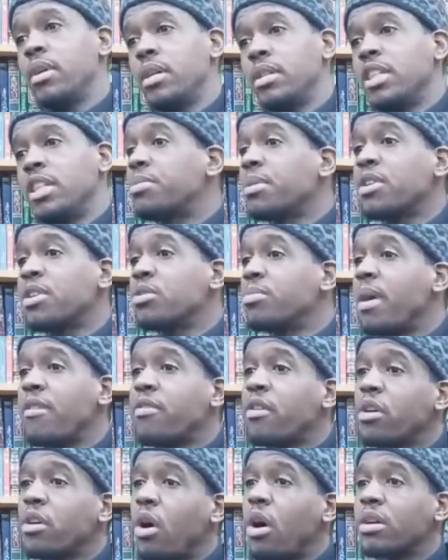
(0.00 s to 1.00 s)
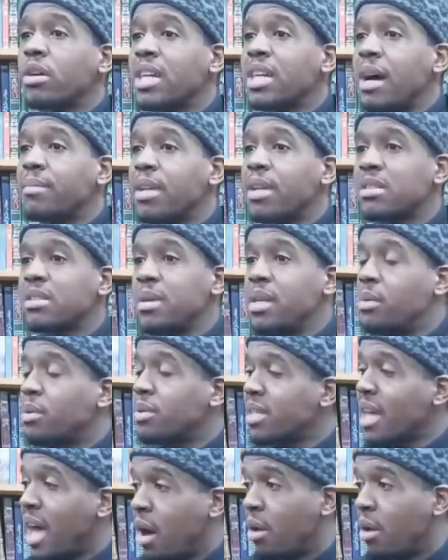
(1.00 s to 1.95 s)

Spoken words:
Just because you're married for a long time doesn't mean it was a